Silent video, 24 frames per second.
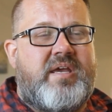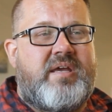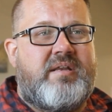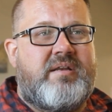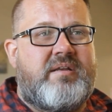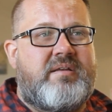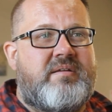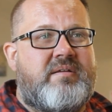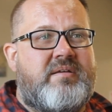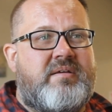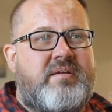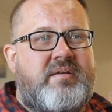
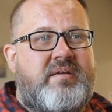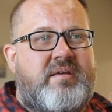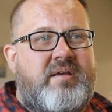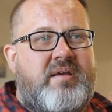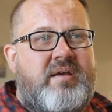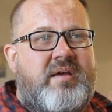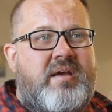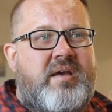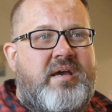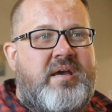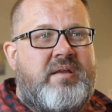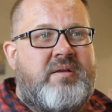
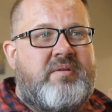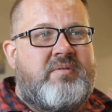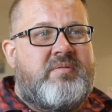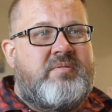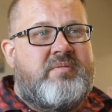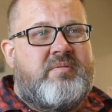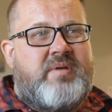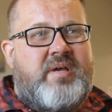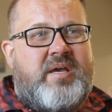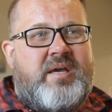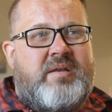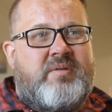
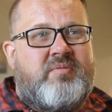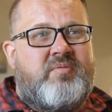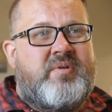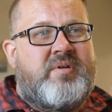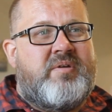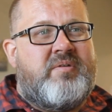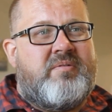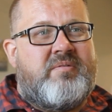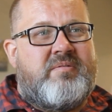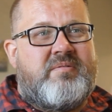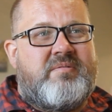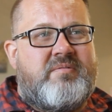And we
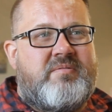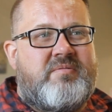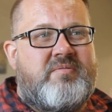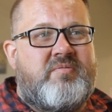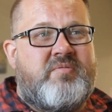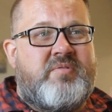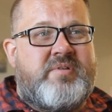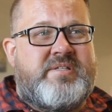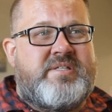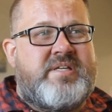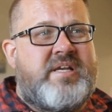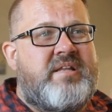don't
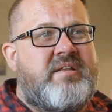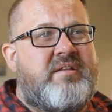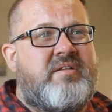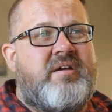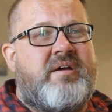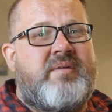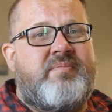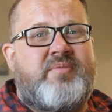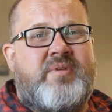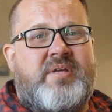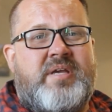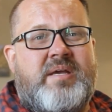resent
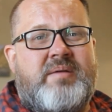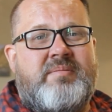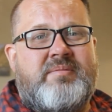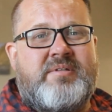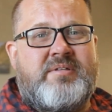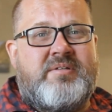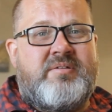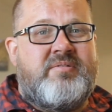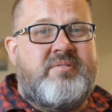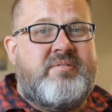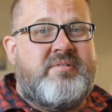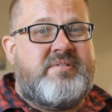not being able
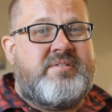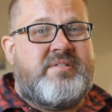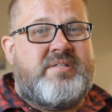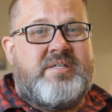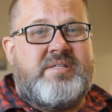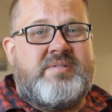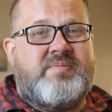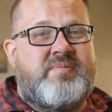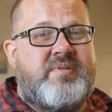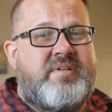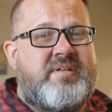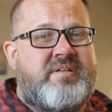to do those
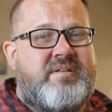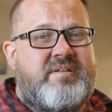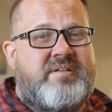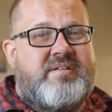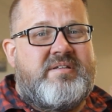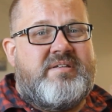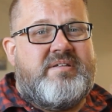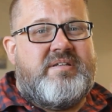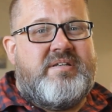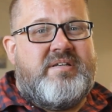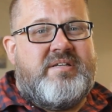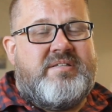things, but
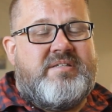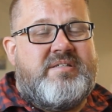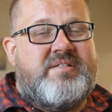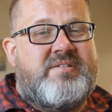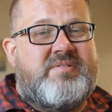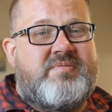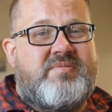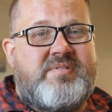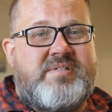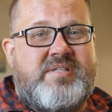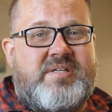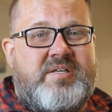it
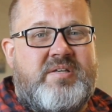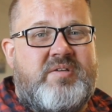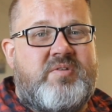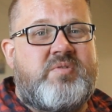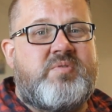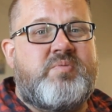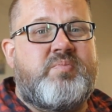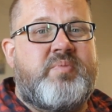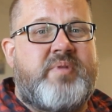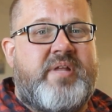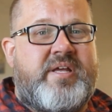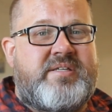just was a
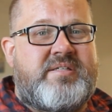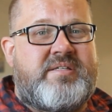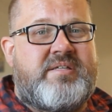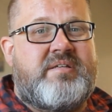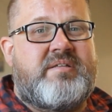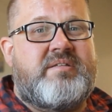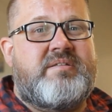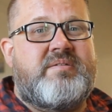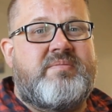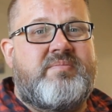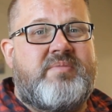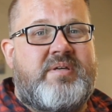huge
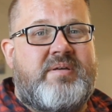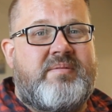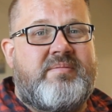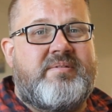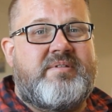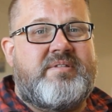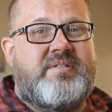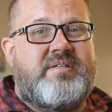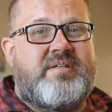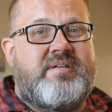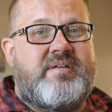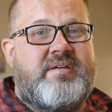blessing to be
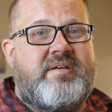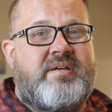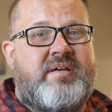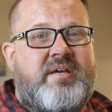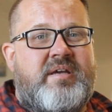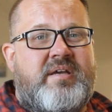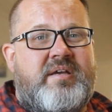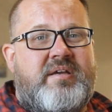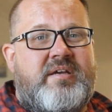able to